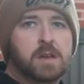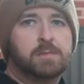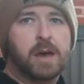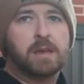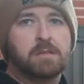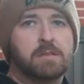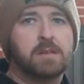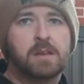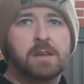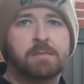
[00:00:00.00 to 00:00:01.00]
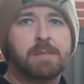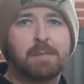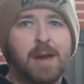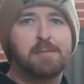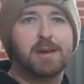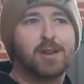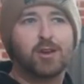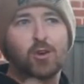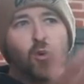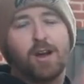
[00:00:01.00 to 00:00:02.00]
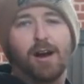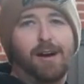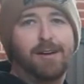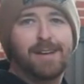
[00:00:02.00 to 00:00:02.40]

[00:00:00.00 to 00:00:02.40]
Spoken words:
okay, back me up here. Look at your car.